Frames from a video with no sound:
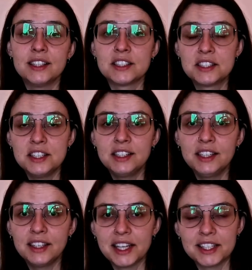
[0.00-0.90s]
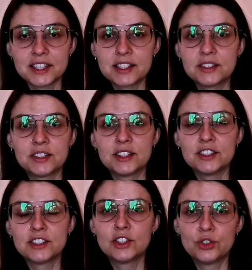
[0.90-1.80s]
and stealing lands
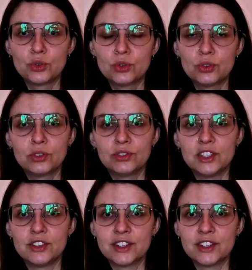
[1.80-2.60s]
since the dawn of their